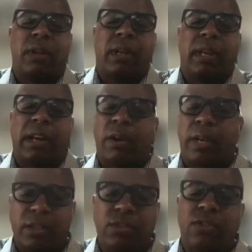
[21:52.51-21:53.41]
in our
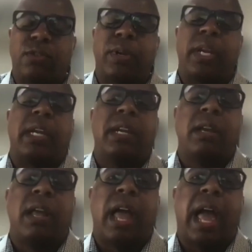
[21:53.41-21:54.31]
history
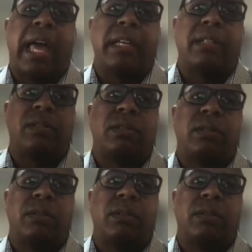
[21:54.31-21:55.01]
has